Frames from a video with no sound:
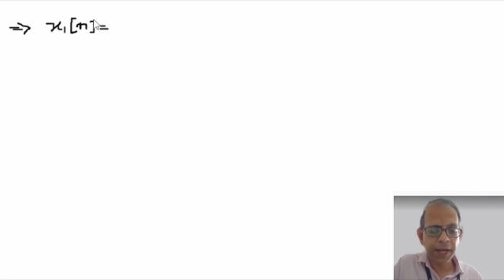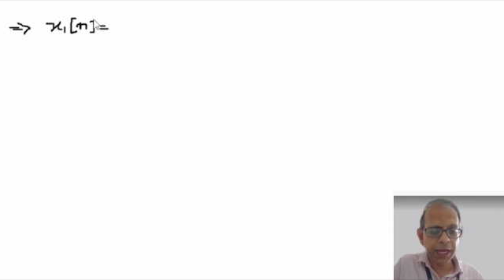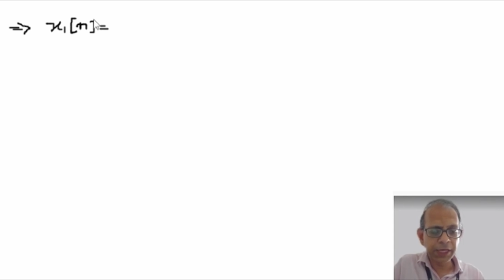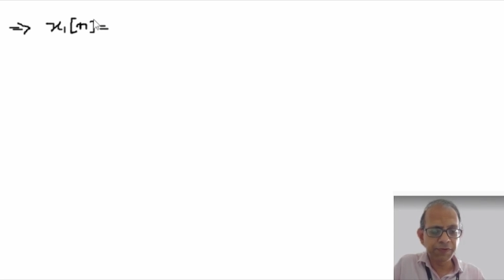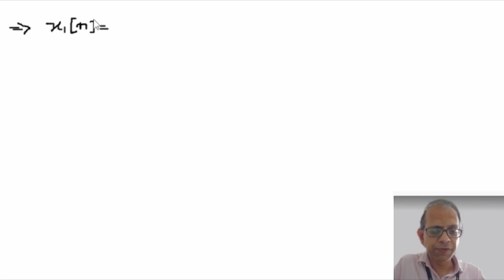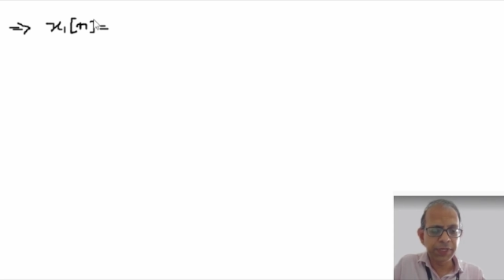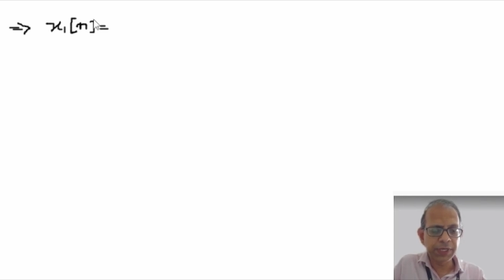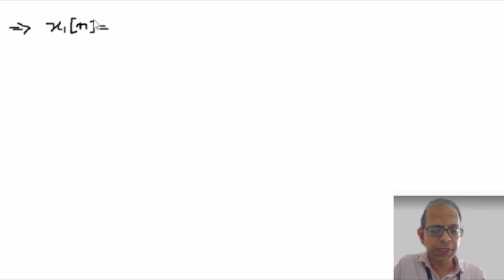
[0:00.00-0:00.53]

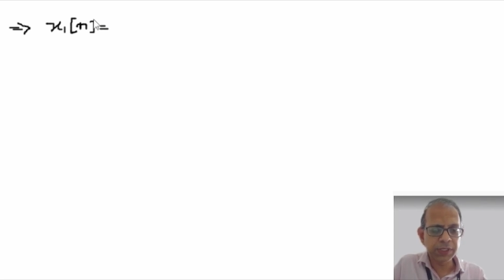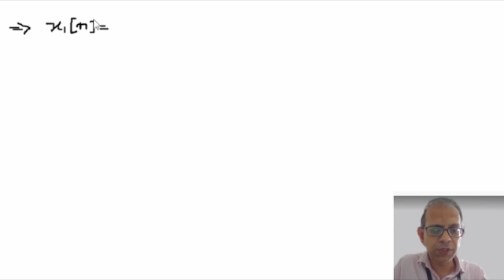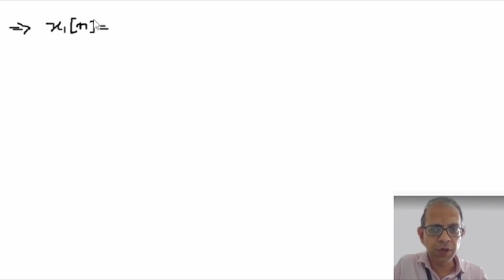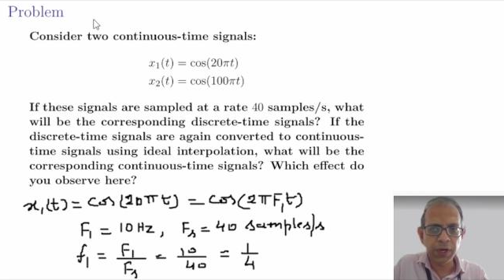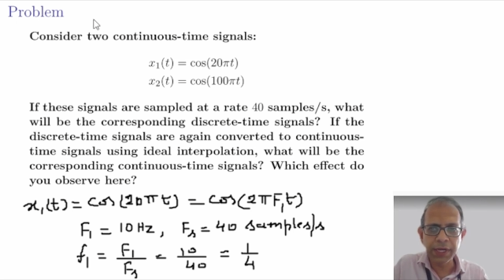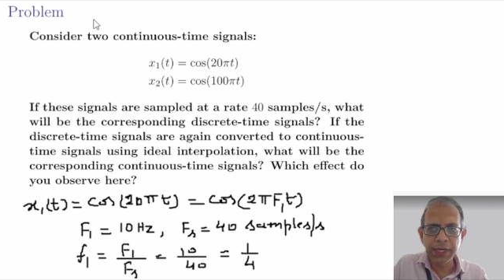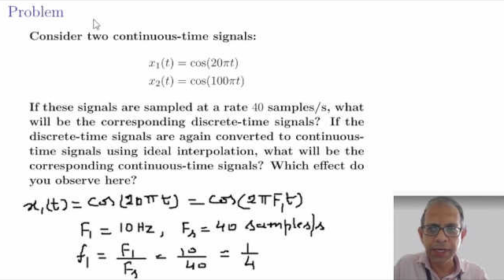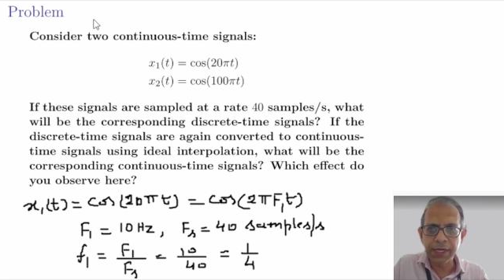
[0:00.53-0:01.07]
as we just
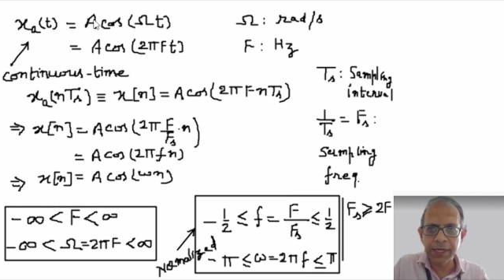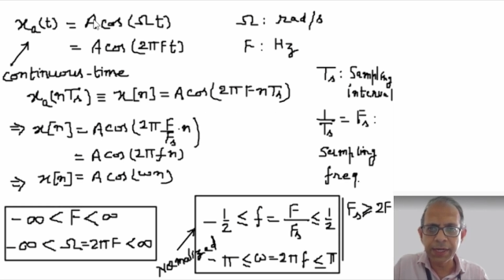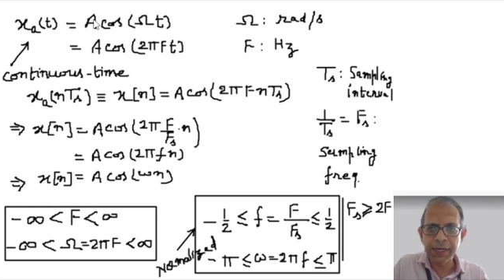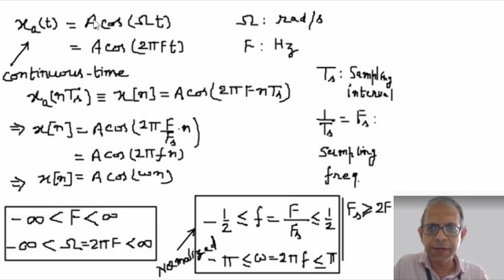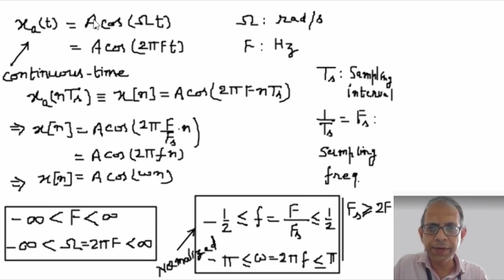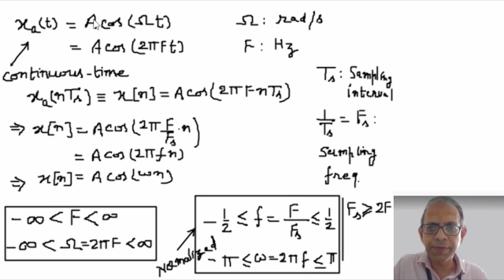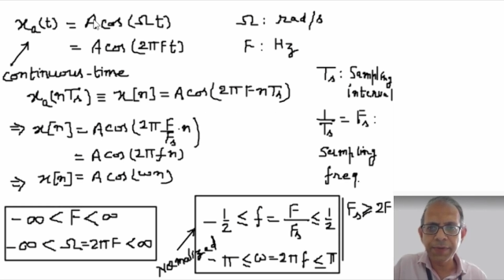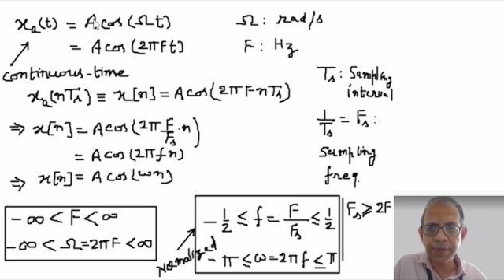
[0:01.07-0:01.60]
saw here,
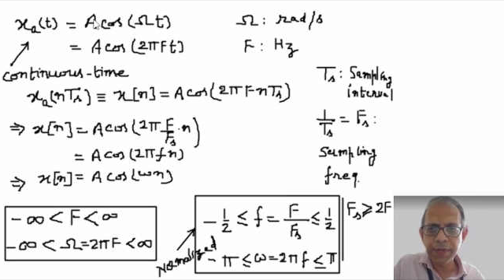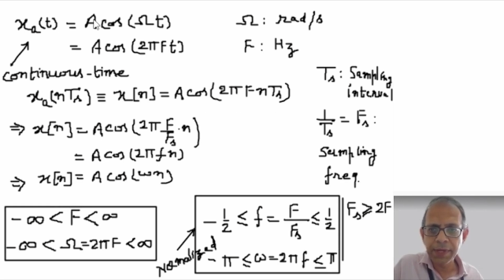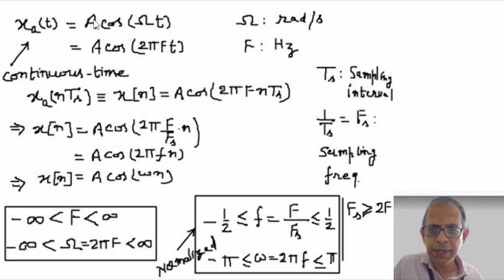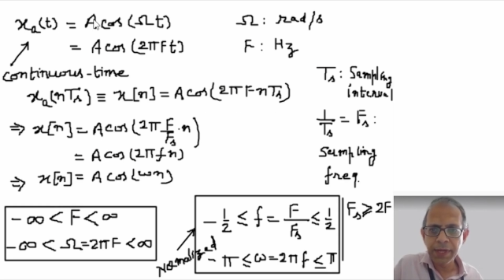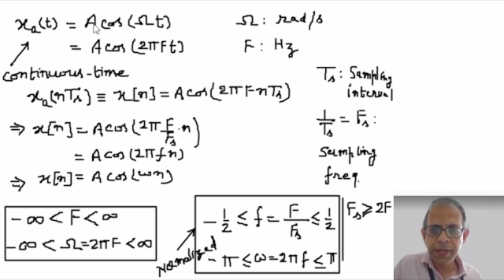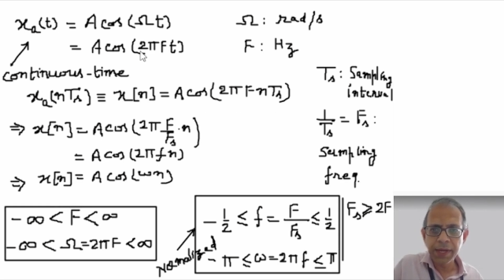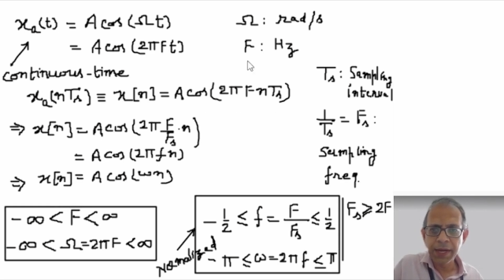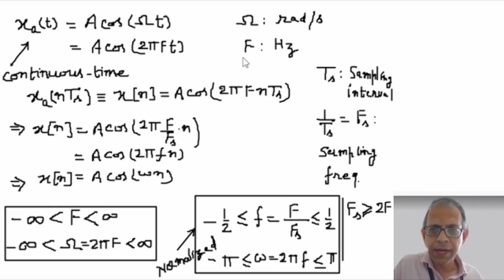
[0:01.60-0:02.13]

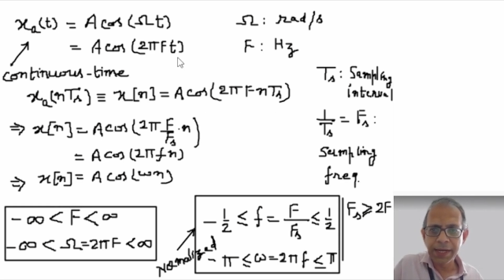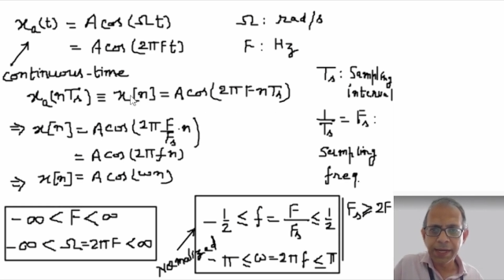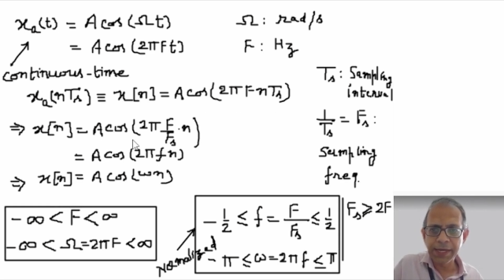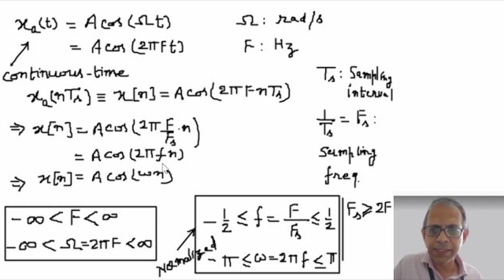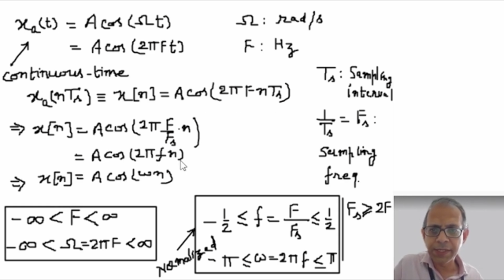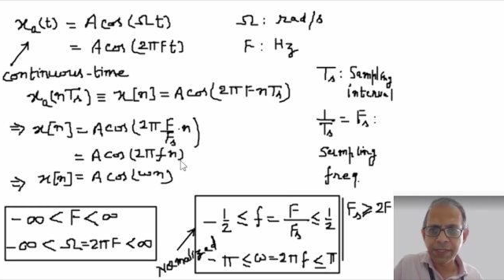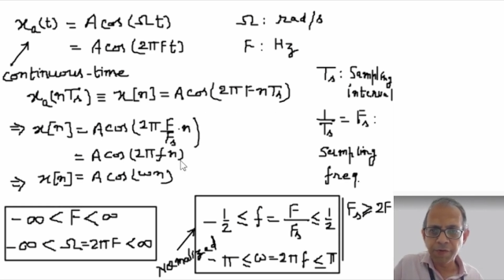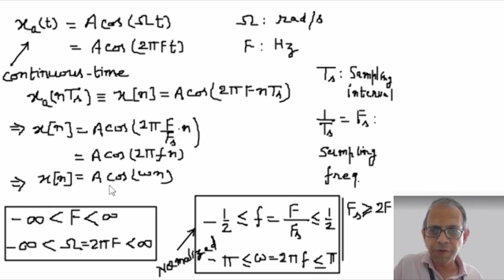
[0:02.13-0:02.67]
it
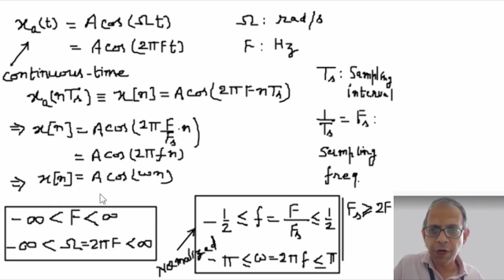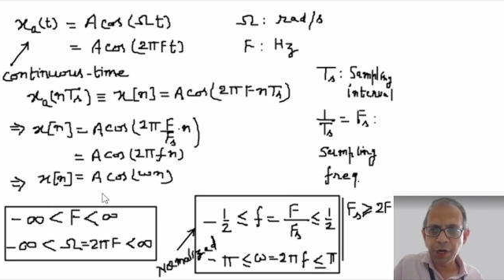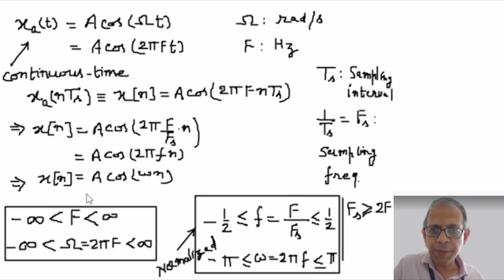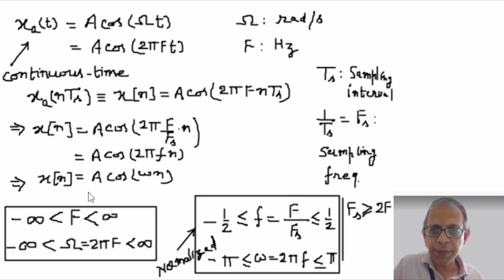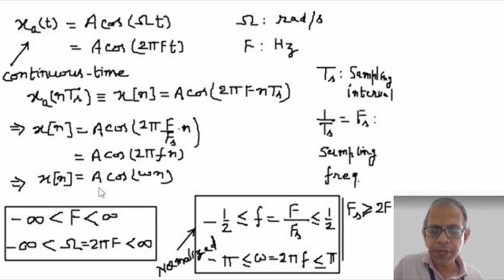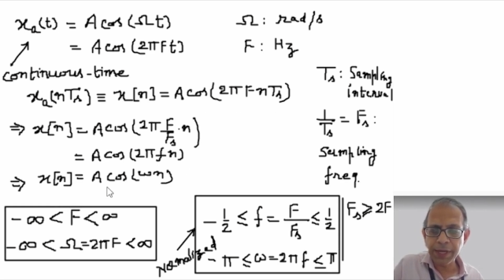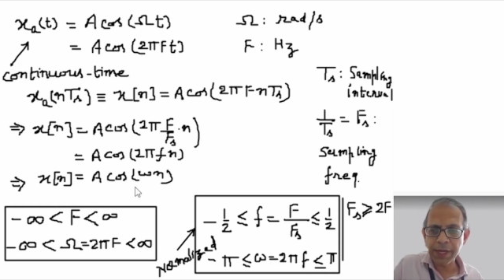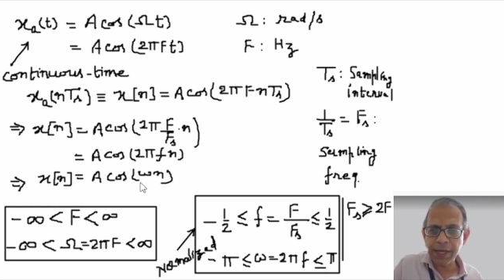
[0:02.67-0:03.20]
takes the form
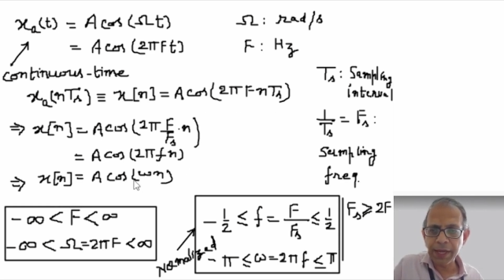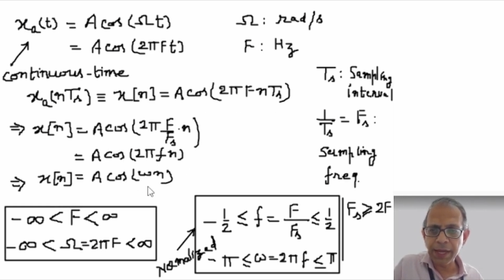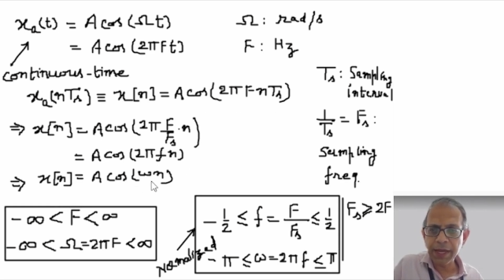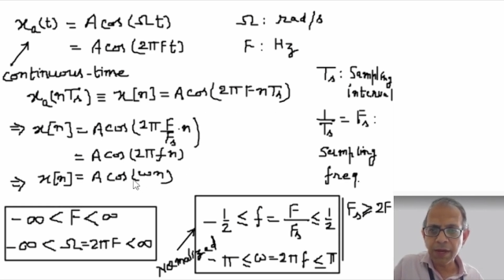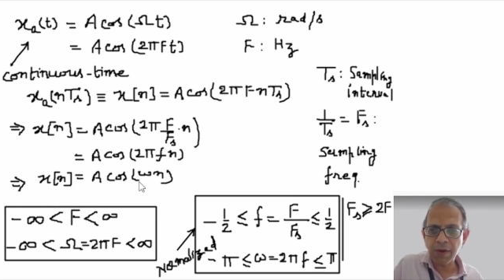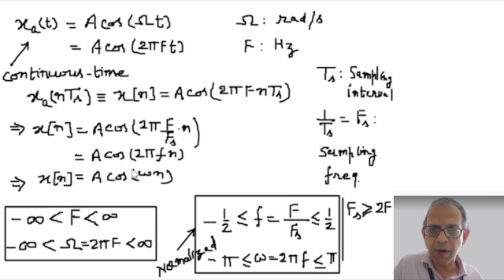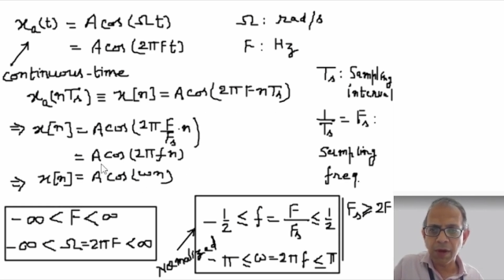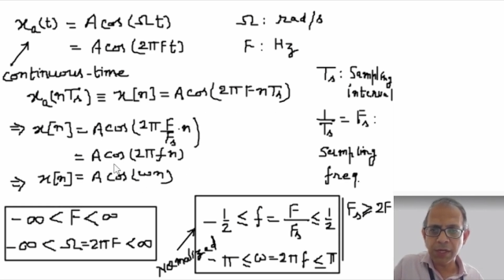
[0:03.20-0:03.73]

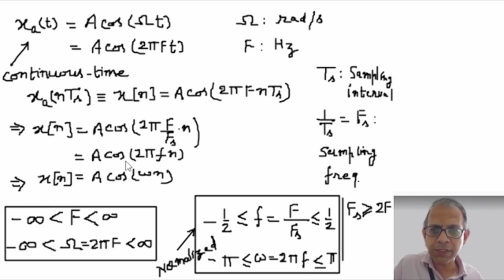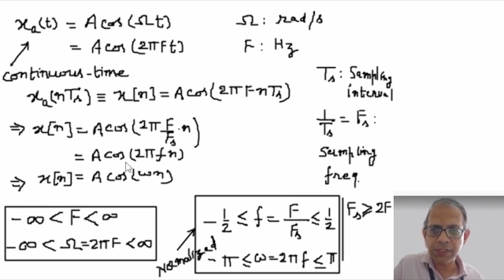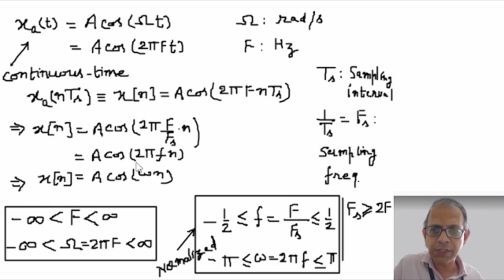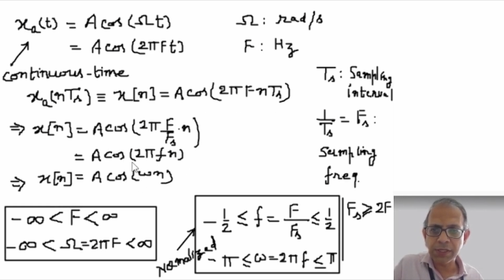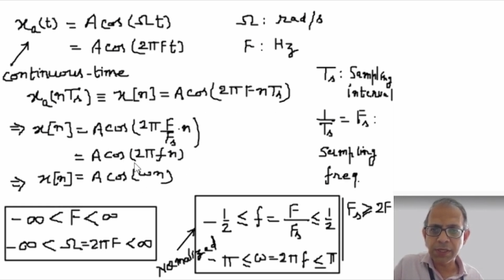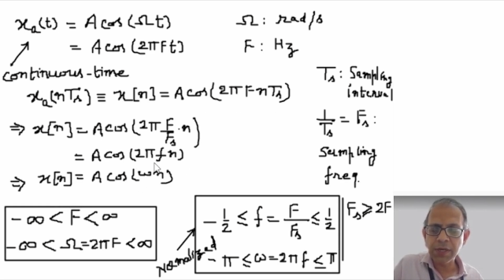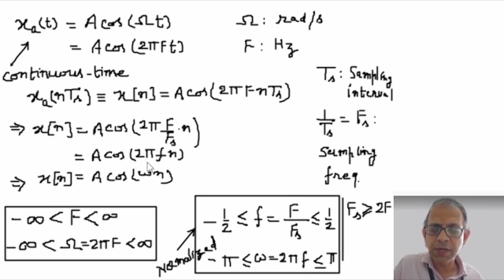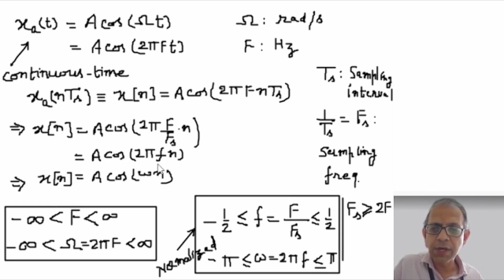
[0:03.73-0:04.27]
a
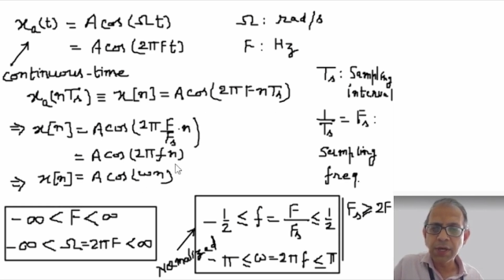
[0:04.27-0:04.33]
cos